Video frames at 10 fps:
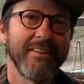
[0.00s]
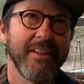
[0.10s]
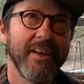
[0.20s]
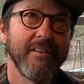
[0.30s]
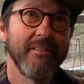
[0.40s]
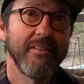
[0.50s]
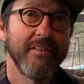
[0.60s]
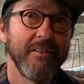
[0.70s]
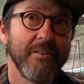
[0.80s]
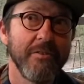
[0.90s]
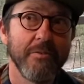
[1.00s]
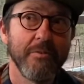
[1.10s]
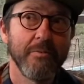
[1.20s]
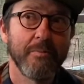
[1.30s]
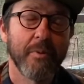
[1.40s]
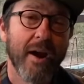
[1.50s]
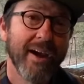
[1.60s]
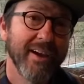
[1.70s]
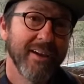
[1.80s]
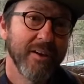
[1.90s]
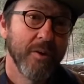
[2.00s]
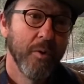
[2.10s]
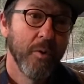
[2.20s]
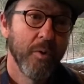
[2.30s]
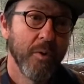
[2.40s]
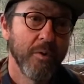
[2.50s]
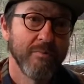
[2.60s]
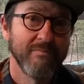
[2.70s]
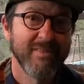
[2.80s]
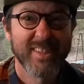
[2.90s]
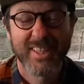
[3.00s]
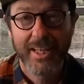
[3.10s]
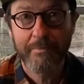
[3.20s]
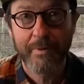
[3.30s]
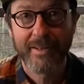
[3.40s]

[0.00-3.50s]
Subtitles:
that you pray or sleep?